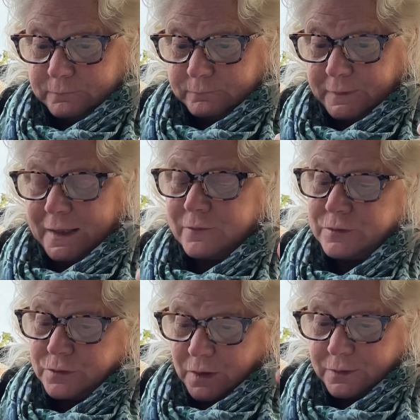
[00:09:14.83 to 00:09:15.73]
They have a
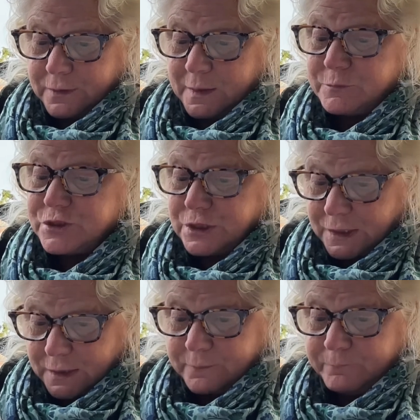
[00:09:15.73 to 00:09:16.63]
daughter named
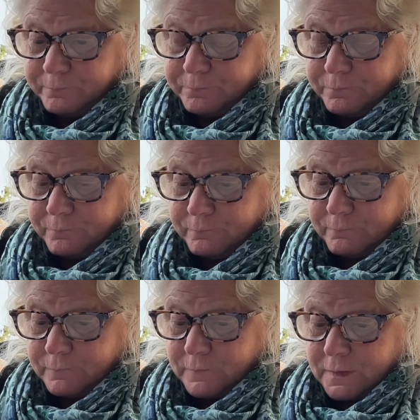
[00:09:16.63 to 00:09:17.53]
Ginny.
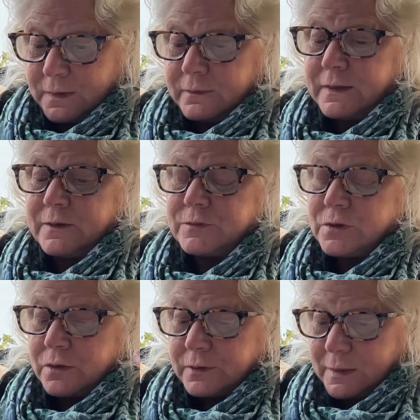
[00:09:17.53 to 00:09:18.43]
They have a
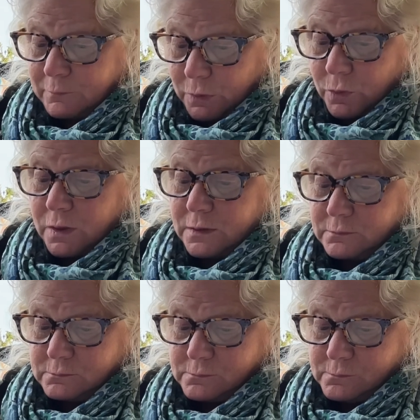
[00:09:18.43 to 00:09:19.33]
daughter named Laura.
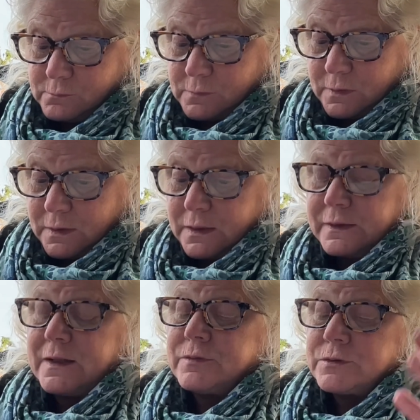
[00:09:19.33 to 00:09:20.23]

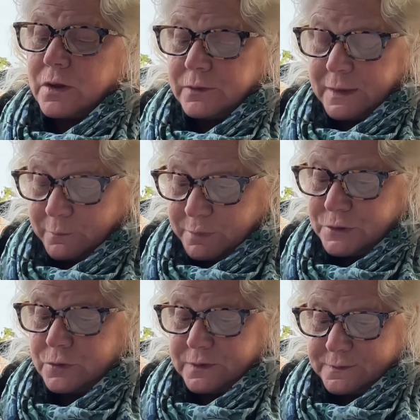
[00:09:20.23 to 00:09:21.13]
They have a daughter named
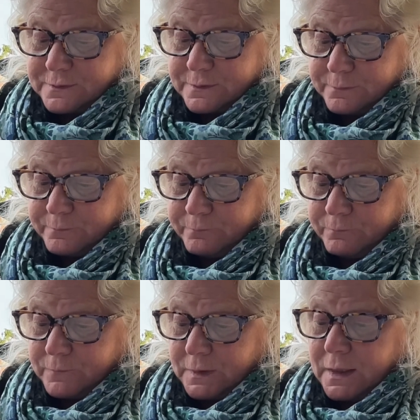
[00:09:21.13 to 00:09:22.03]
Beatrice.
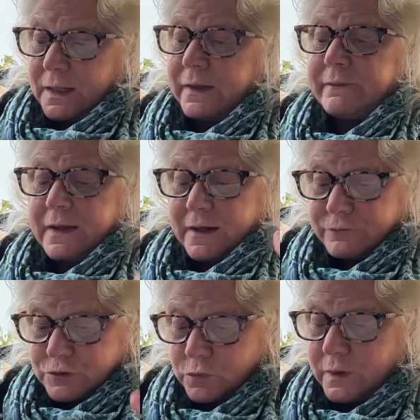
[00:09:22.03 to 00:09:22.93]
And they
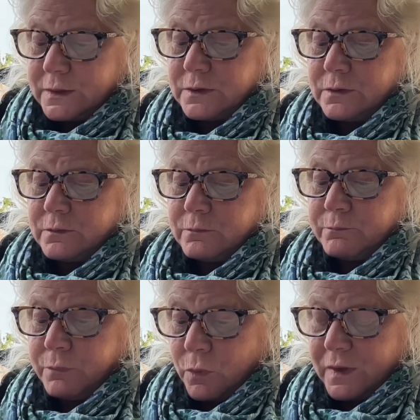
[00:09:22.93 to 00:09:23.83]
have twin
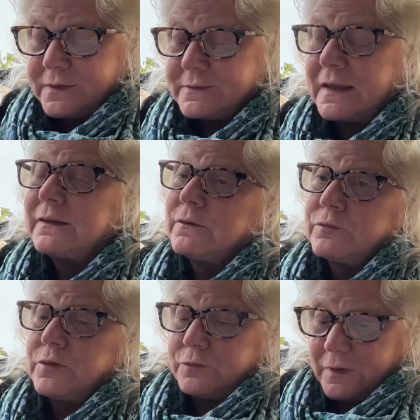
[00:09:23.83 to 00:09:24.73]
boys that lived
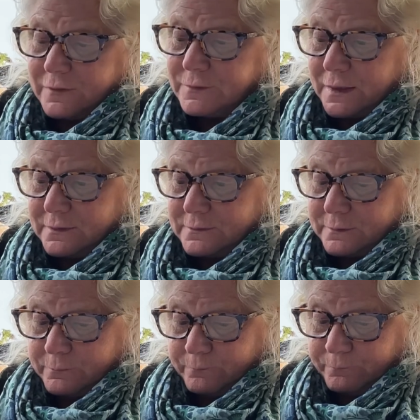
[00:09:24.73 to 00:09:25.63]
for 5 days.
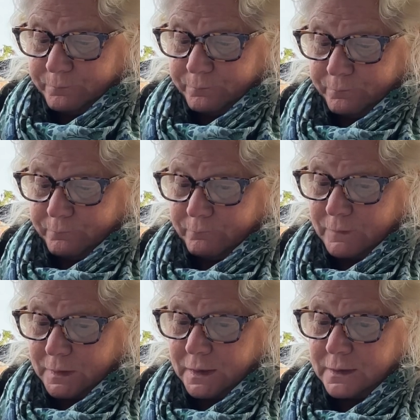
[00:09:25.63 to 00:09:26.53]

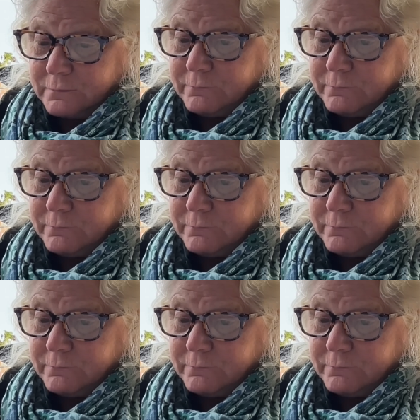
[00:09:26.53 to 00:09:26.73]
Okay?